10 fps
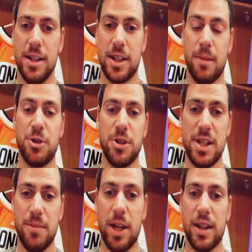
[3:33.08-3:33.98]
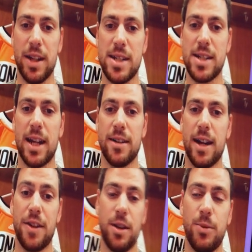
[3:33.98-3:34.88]
to come to a team like this that
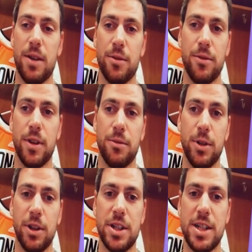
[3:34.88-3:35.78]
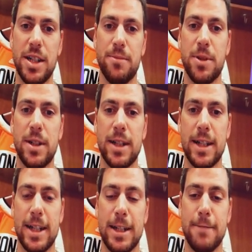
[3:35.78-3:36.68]
I think we have a real good team,
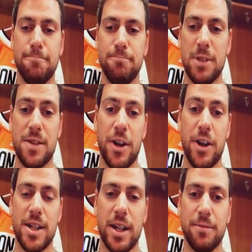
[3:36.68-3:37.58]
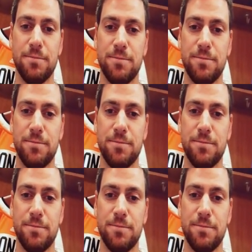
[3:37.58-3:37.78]
it's very exciting.